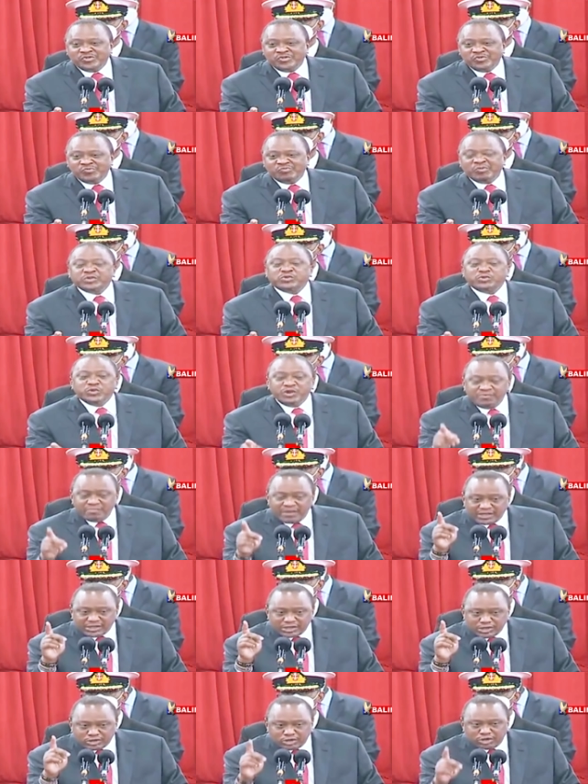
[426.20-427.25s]
But we
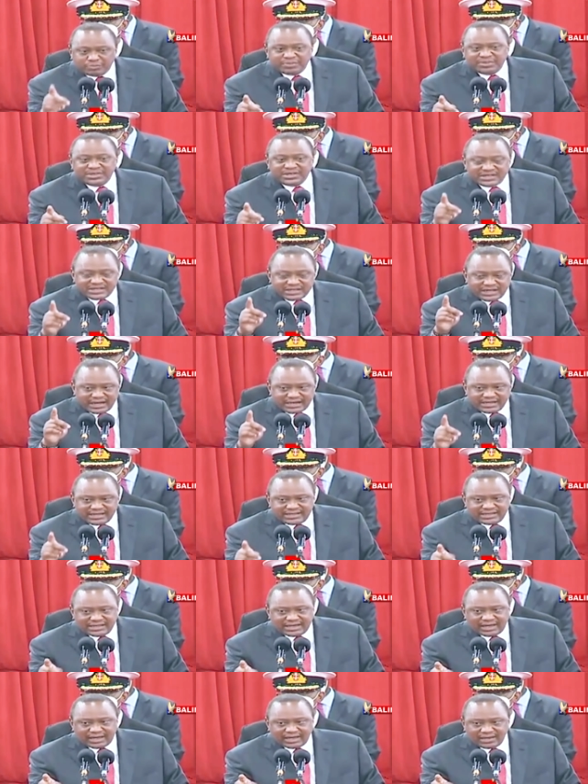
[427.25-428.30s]
must stop this
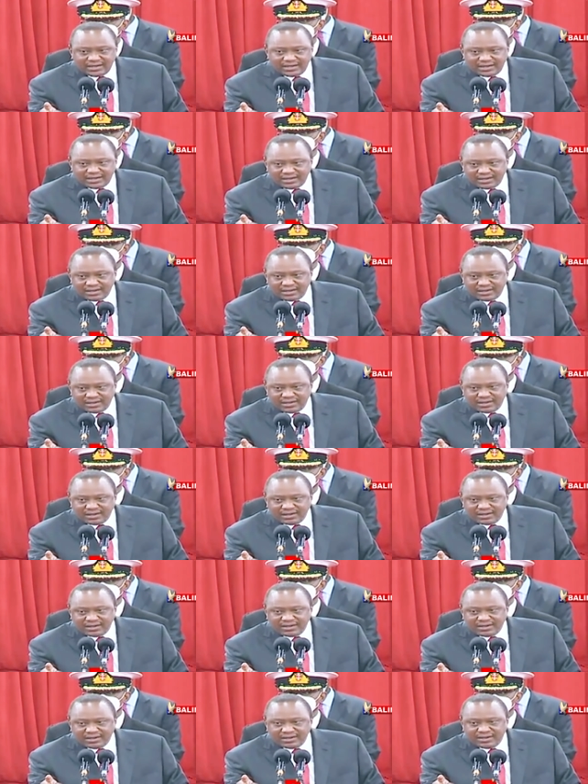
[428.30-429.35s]
culture
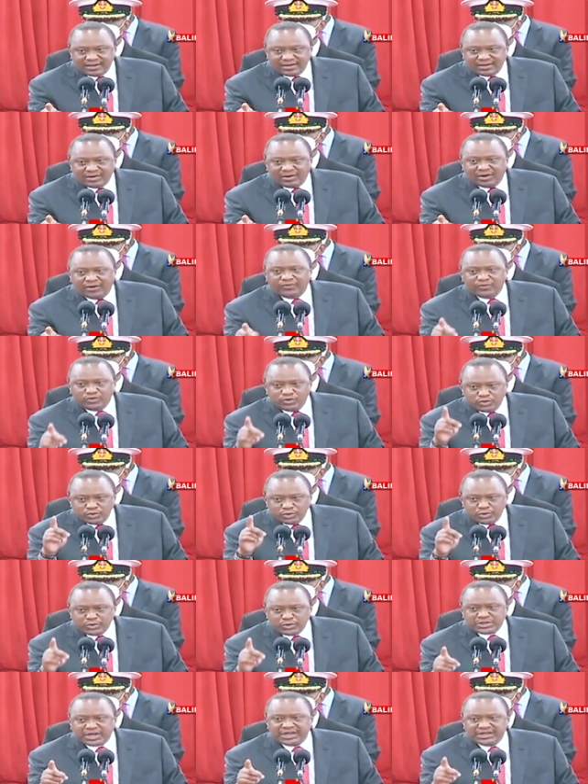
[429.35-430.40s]
of
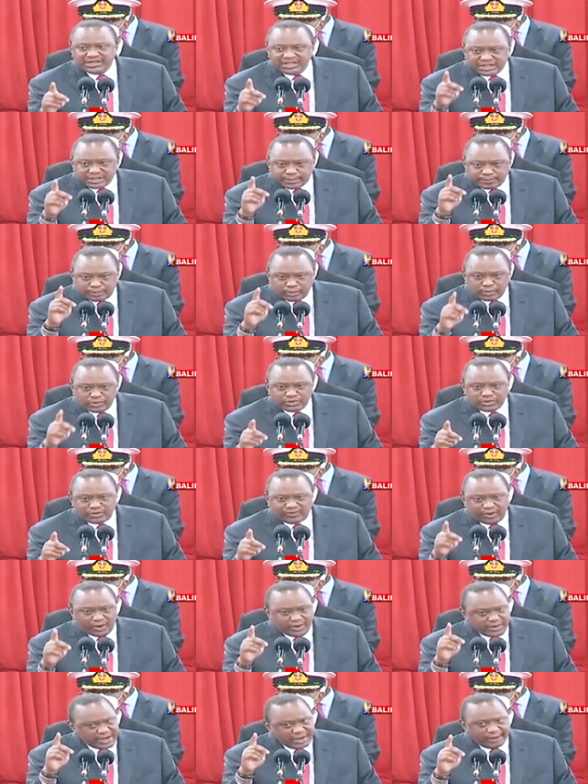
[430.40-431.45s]
use and dispose of
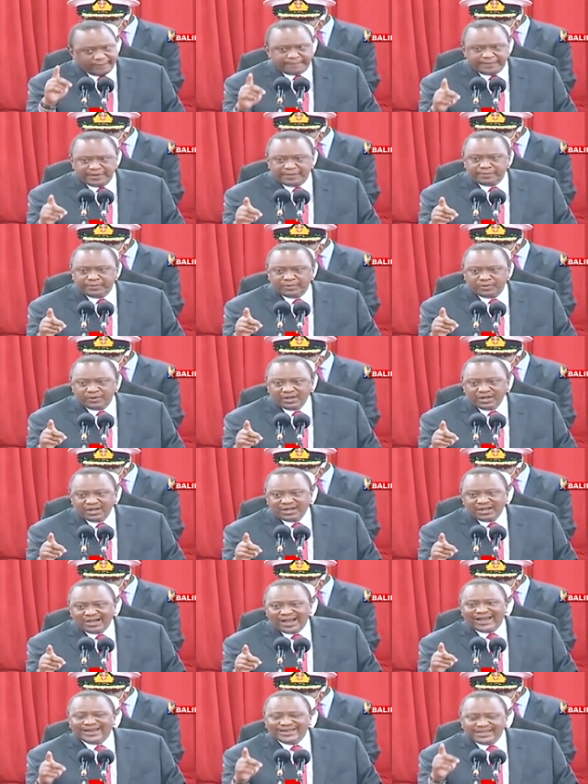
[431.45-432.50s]
our young people.
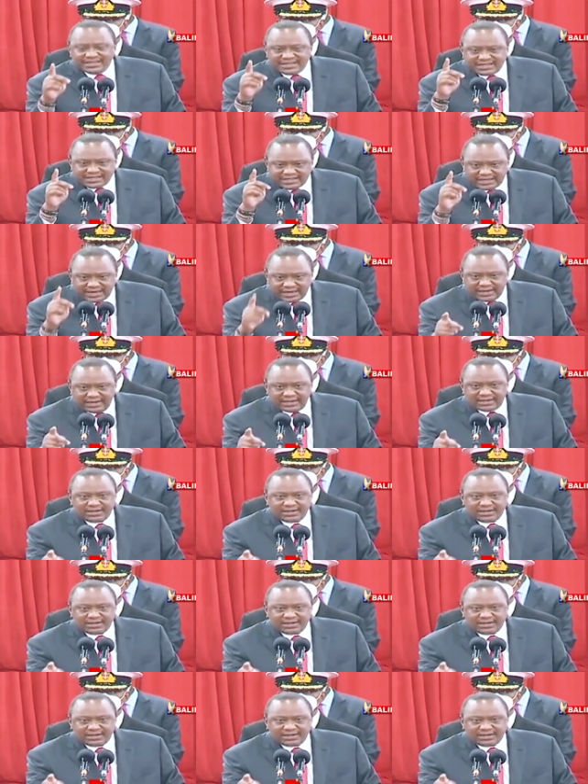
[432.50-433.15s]
And instead,